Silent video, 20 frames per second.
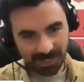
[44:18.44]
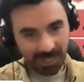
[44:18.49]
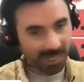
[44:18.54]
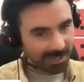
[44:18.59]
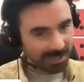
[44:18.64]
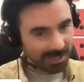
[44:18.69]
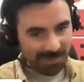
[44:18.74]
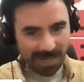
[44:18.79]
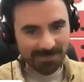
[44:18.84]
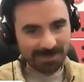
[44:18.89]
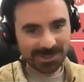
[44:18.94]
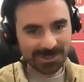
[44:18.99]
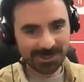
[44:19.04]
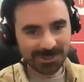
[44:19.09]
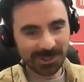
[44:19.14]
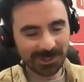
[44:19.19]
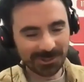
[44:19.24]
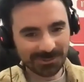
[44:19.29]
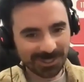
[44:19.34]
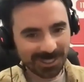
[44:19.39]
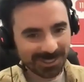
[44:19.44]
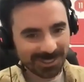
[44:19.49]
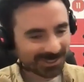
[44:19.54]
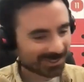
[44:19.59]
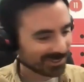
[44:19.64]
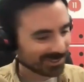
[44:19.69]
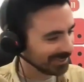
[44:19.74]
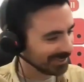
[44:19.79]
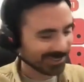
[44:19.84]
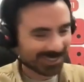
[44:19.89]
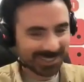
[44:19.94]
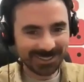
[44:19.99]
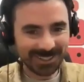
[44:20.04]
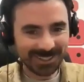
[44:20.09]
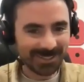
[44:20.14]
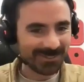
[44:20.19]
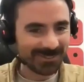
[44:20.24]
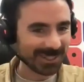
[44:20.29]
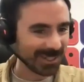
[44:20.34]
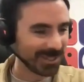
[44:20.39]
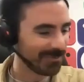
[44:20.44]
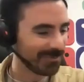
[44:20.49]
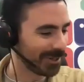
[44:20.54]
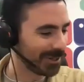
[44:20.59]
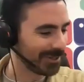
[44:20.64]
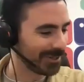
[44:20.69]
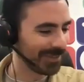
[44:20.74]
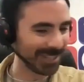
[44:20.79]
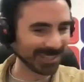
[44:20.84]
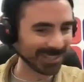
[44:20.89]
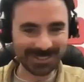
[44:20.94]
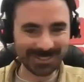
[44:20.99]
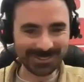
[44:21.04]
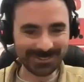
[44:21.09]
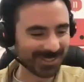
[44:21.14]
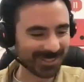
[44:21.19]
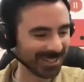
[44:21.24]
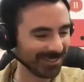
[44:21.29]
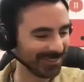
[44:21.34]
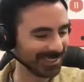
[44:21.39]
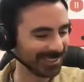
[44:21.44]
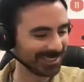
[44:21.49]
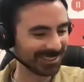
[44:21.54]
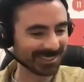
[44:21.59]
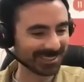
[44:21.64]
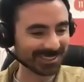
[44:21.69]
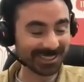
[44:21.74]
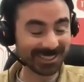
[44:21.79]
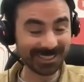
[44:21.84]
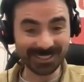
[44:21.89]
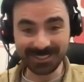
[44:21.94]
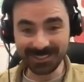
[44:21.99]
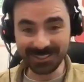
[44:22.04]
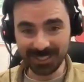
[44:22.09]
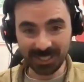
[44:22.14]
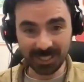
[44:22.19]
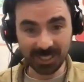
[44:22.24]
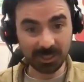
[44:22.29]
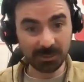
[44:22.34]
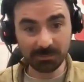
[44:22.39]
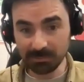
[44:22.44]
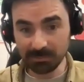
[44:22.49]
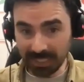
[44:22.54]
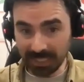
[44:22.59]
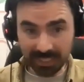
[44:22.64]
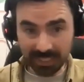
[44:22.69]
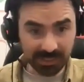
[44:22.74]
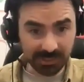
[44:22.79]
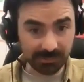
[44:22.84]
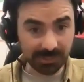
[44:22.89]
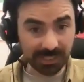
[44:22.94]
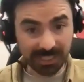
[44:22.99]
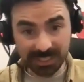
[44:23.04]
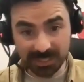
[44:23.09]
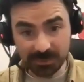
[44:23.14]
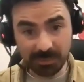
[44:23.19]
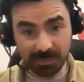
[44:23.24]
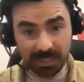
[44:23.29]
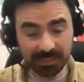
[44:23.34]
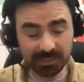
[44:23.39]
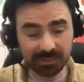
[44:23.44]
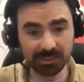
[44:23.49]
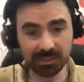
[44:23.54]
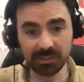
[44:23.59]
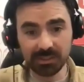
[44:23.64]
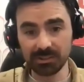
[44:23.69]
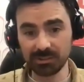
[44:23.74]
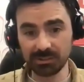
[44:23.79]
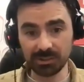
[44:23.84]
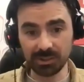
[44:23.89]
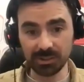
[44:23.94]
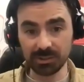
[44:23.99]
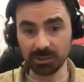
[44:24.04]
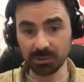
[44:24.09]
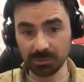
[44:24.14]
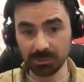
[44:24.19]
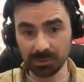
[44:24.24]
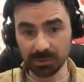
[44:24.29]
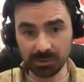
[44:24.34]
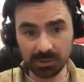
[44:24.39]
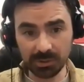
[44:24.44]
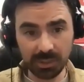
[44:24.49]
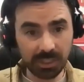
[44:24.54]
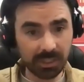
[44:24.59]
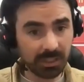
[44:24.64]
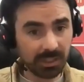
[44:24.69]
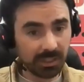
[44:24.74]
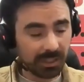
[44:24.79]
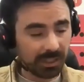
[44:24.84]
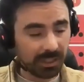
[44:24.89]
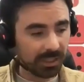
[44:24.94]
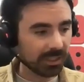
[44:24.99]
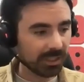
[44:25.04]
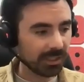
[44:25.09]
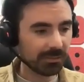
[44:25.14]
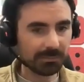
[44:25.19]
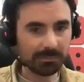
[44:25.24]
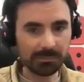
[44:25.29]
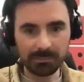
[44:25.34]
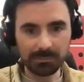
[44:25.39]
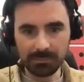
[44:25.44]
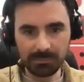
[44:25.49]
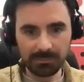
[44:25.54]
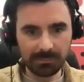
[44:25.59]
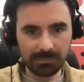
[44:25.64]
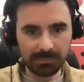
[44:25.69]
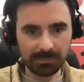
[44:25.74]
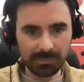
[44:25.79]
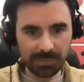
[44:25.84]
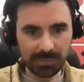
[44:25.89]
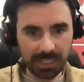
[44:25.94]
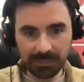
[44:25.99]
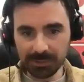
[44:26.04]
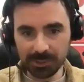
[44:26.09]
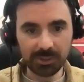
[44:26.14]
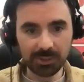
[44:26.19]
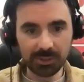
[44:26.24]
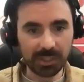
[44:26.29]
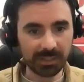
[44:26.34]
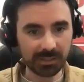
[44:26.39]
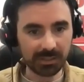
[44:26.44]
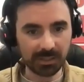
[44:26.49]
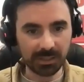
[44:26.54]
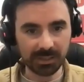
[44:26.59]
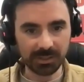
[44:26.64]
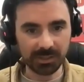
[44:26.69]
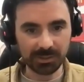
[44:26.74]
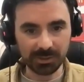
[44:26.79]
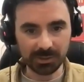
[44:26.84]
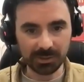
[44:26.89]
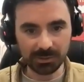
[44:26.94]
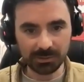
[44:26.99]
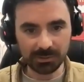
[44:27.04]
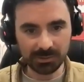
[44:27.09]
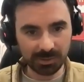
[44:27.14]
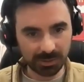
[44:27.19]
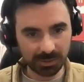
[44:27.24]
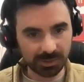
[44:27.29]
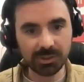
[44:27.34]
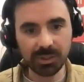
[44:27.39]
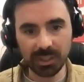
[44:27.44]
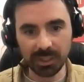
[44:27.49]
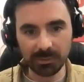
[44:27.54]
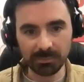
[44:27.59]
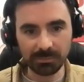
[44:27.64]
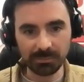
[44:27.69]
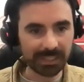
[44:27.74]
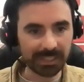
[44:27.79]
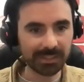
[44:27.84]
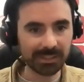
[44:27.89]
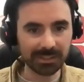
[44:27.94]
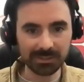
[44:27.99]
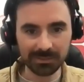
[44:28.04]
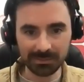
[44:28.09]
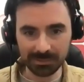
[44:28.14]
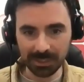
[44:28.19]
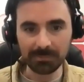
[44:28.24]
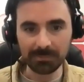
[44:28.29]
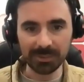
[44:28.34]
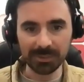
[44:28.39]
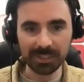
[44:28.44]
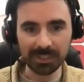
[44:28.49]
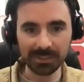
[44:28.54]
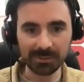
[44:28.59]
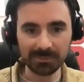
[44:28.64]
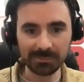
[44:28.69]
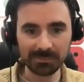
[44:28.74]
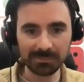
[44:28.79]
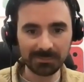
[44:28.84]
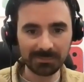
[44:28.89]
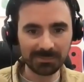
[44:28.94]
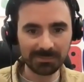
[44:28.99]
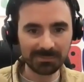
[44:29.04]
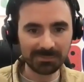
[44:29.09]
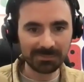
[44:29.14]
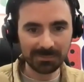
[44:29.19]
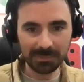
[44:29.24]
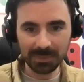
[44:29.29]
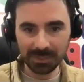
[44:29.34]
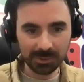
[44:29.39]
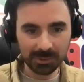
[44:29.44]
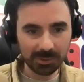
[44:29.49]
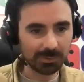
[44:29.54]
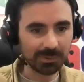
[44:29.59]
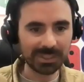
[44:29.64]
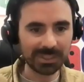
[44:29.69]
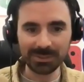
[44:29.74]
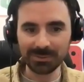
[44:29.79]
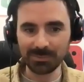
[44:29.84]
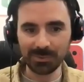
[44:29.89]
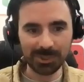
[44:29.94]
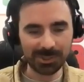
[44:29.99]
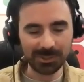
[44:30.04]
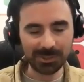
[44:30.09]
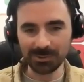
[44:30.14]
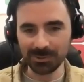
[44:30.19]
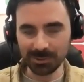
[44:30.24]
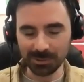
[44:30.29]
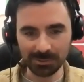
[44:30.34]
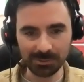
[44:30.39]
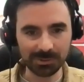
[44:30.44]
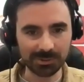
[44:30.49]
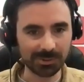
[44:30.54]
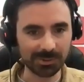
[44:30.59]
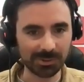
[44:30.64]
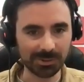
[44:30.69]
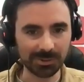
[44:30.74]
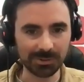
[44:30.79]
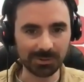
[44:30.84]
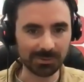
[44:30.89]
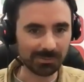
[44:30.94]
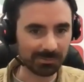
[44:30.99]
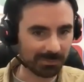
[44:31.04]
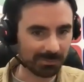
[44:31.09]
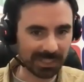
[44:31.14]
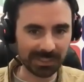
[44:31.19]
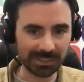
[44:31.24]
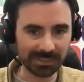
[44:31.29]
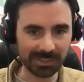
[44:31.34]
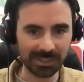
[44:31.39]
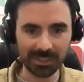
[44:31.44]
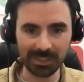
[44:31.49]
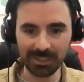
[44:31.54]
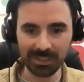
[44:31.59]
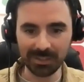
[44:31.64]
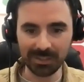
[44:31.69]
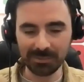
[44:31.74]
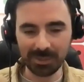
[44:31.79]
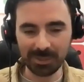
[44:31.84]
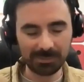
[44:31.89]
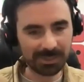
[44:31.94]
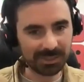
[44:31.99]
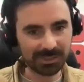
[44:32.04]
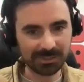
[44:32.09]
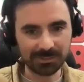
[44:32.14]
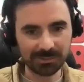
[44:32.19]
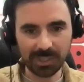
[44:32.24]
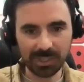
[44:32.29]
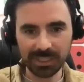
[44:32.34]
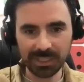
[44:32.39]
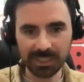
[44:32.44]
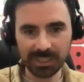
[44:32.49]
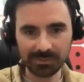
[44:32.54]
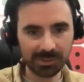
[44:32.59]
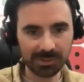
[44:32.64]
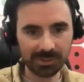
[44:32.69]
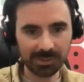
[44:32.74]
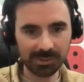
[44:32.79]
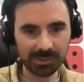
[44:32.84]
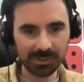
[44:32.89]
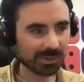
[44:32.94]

I'm happy to go first because I think I spoke about this recently, and actually relates back to tools. Never try and learn a tool, just try and make something. A tool is what you use to make a piece of creative.